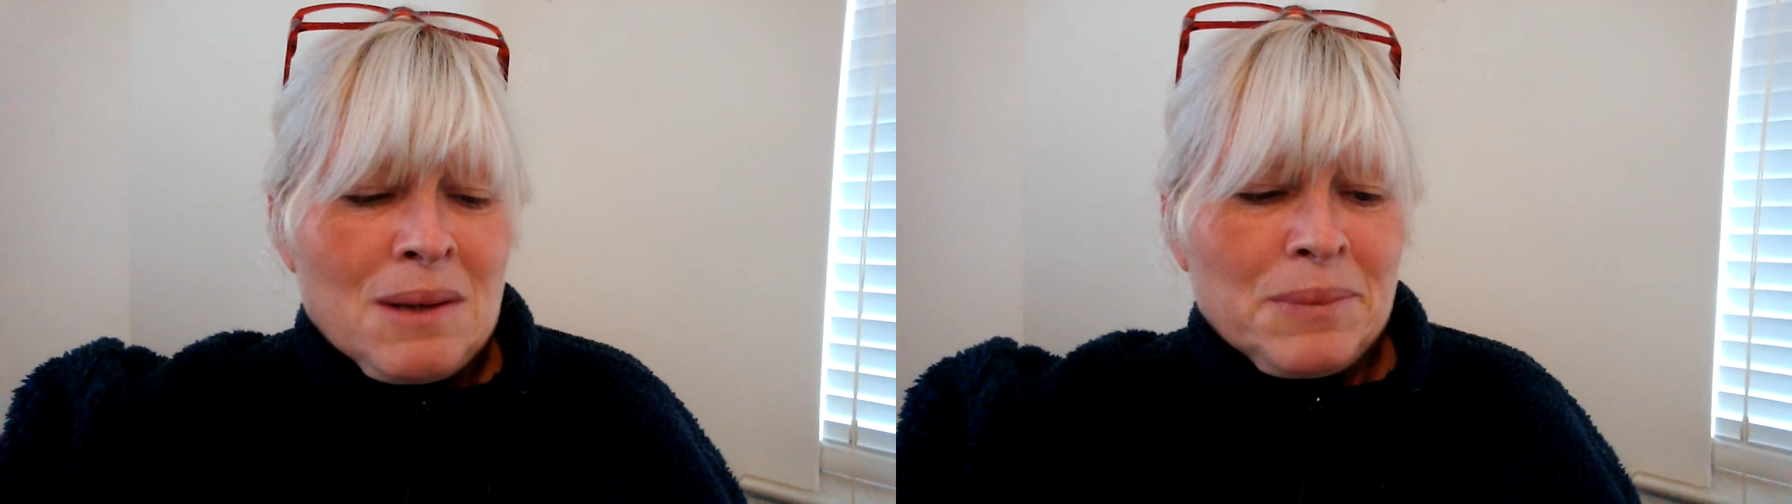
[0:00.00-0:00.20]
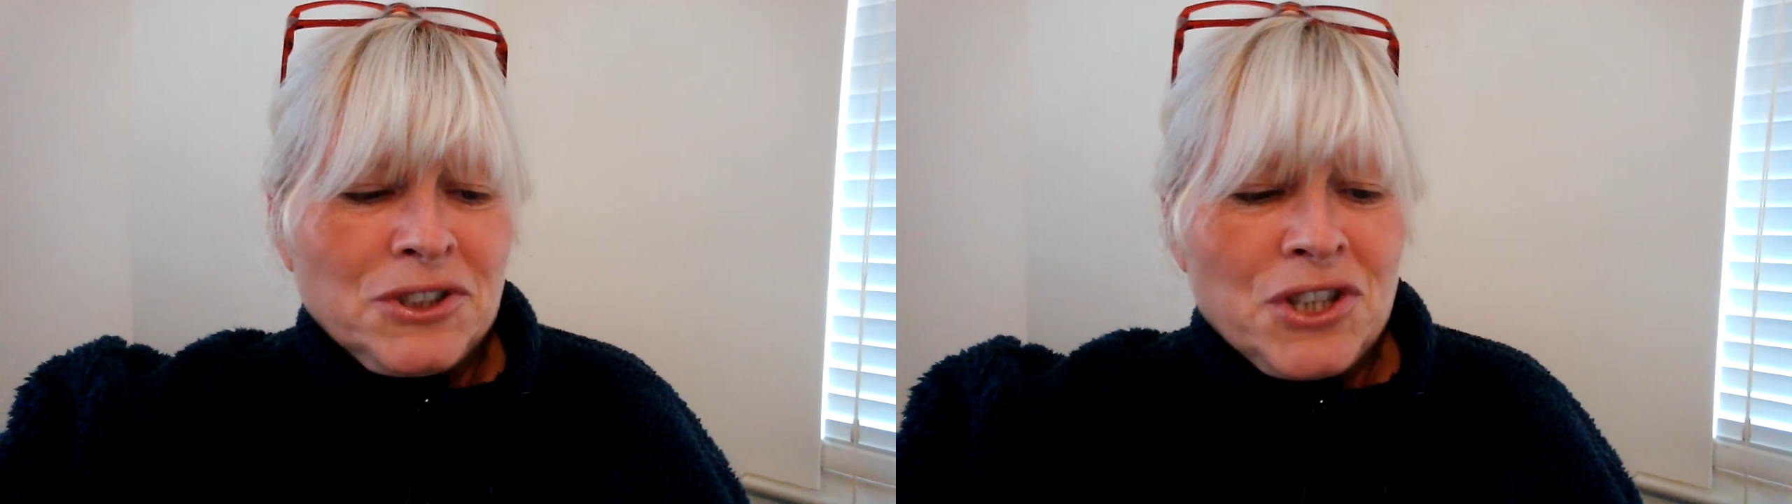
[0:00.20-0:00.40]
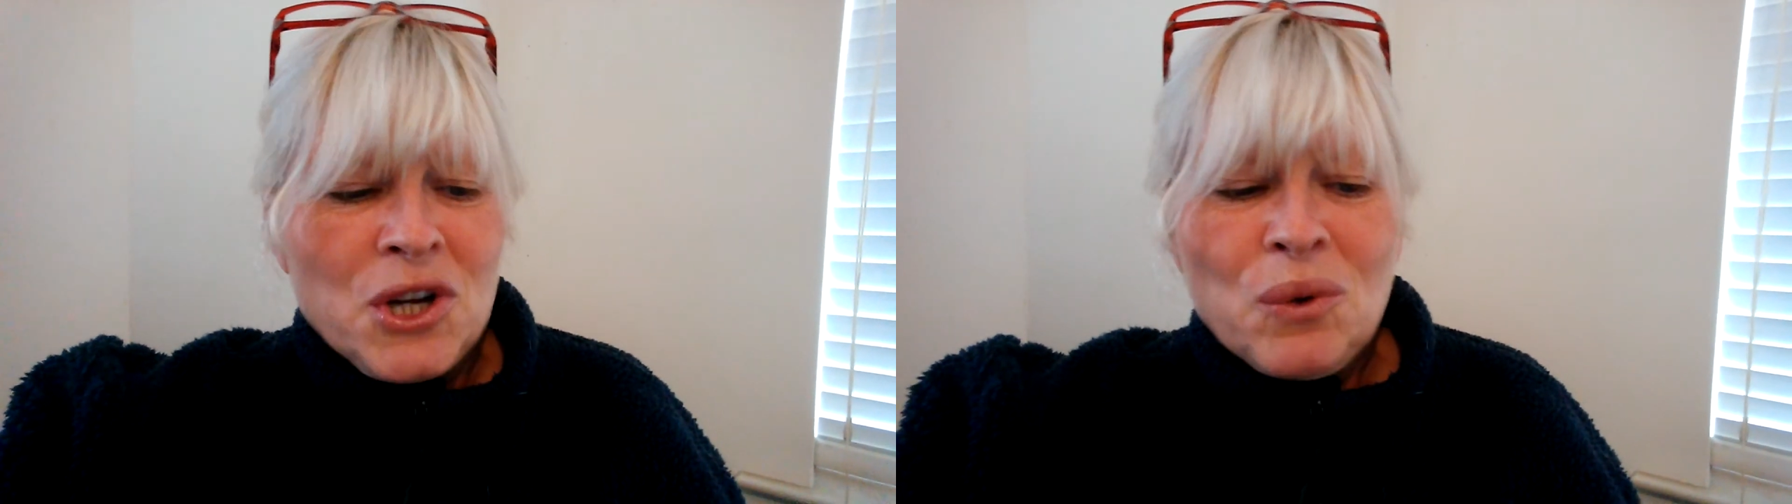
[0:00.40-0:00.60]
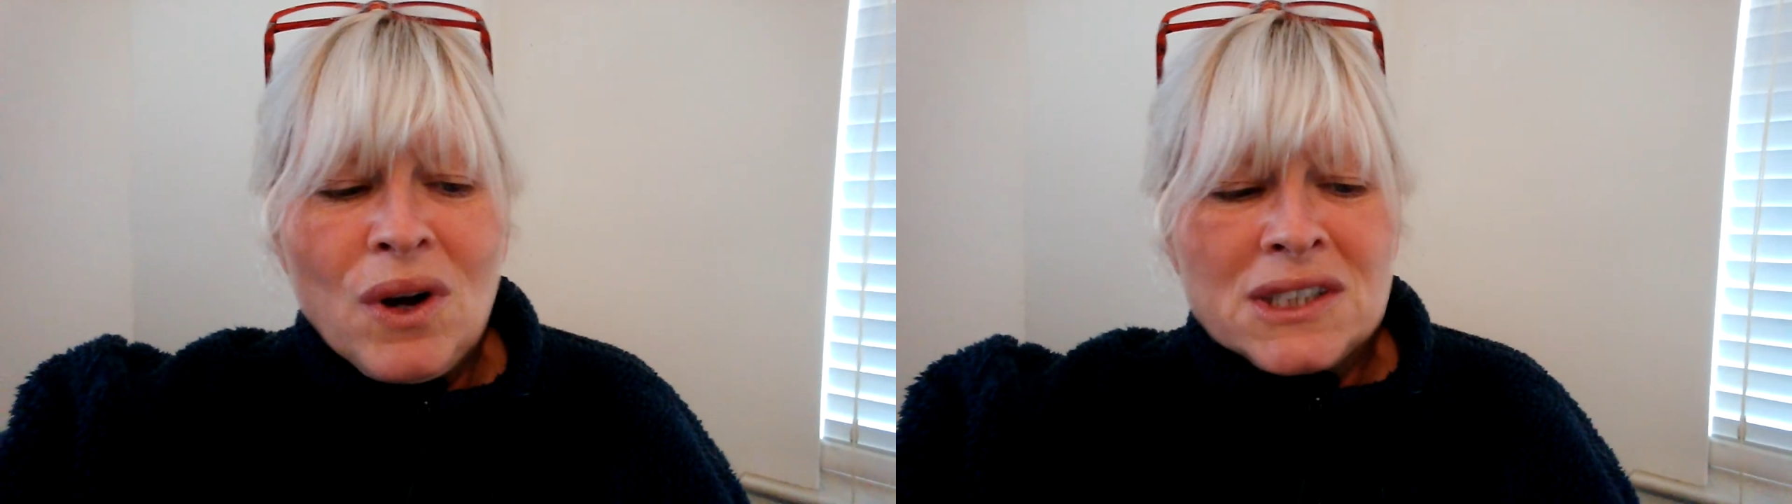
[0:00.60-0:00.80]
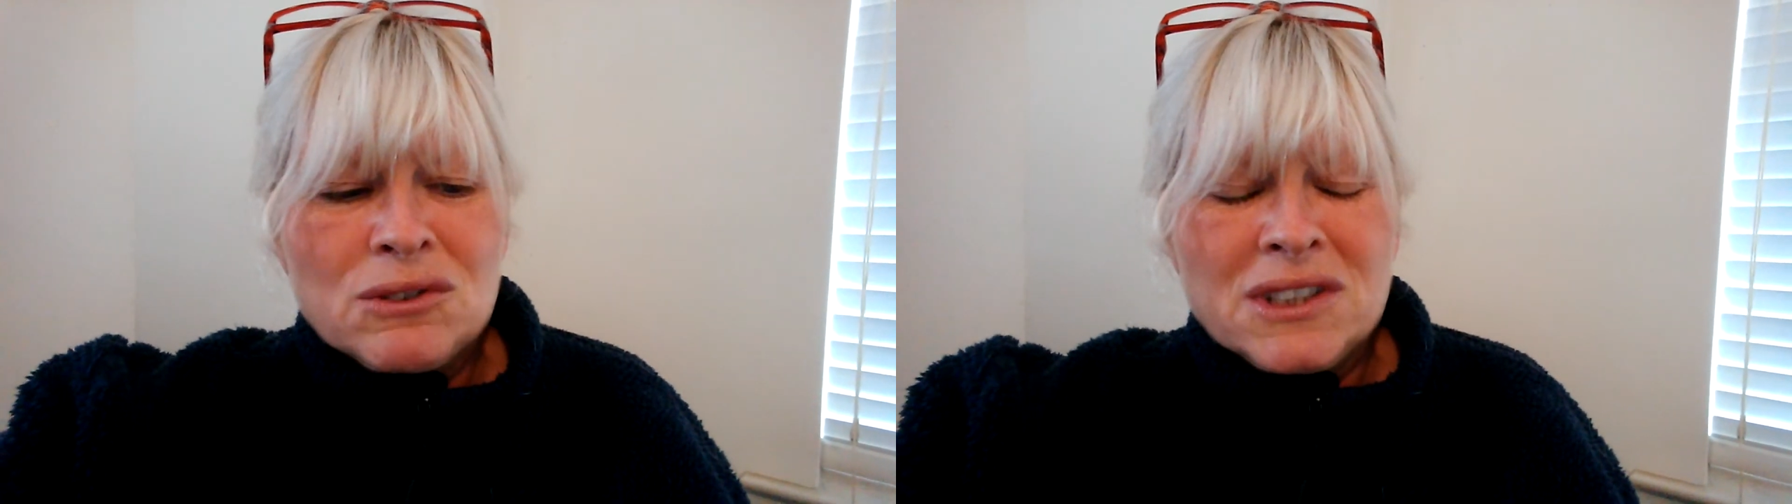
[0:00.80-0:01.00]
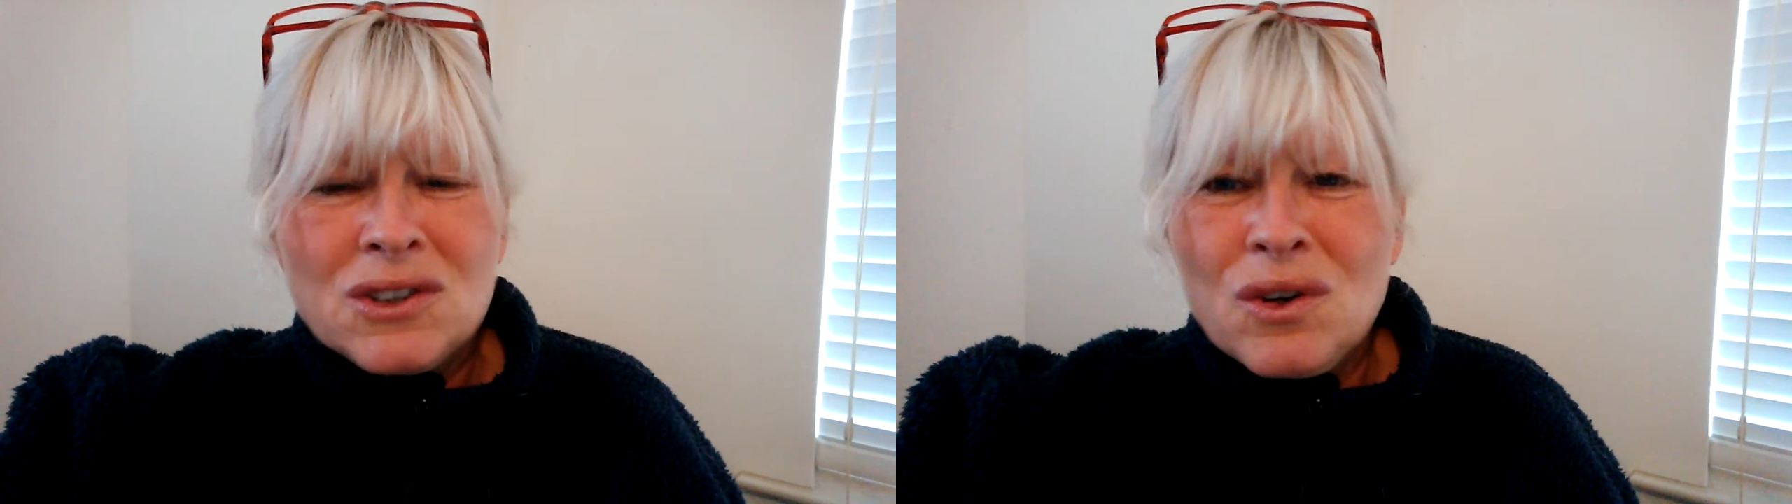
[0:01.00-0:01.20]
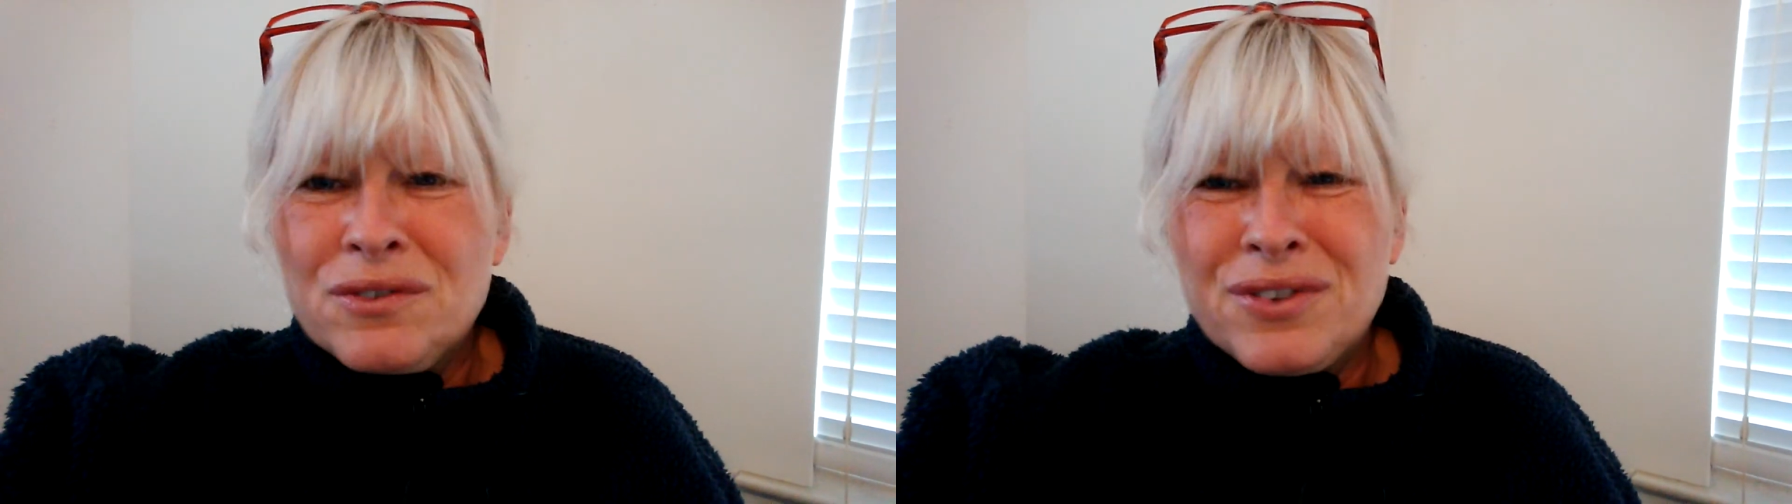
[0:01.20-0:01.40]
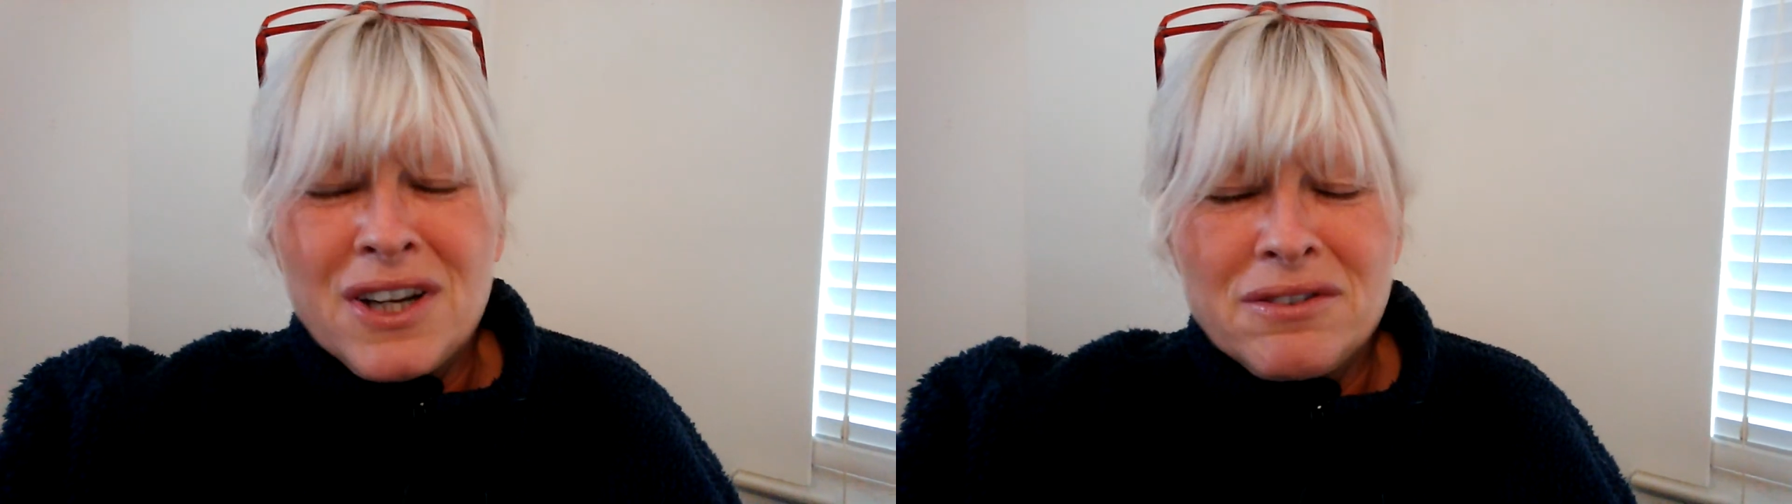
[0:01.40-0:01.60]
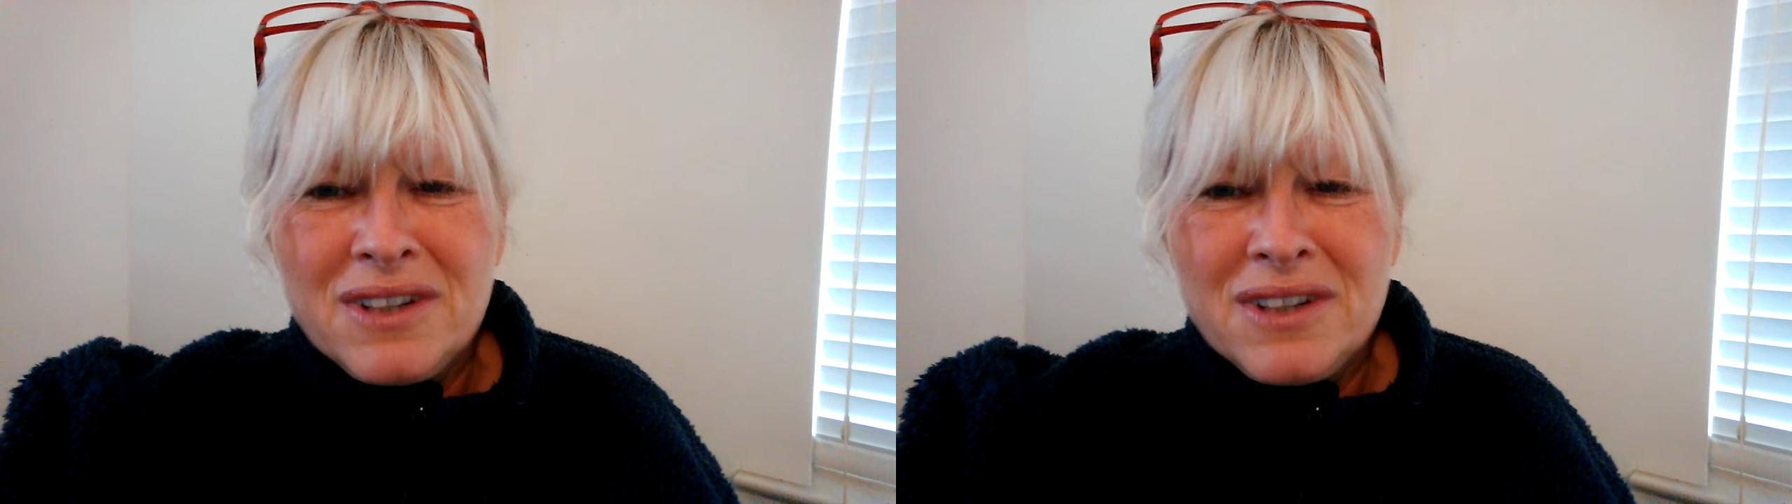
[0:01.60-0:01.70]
but you know what, as a result of